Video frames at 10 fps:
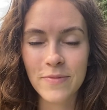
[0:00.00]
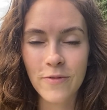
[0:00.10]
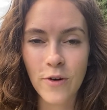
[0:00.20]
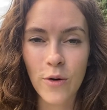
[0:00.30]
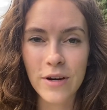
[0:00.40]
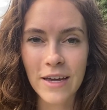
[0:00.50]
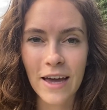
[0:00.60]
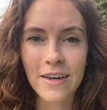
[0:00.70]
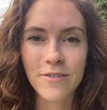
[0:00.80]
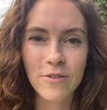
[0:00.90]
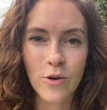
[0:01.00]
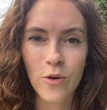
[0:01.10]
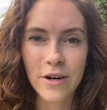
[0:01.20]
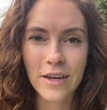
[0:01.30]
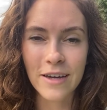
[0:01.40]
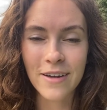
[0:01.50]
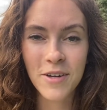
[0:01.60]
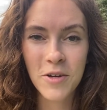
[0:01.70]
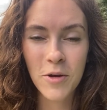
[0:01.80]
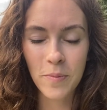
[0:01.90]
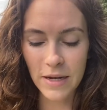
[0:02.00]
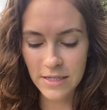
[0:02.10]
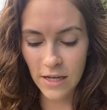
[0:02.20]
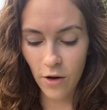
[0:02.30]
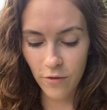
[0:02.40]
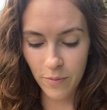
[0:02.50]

phone again, recording myself.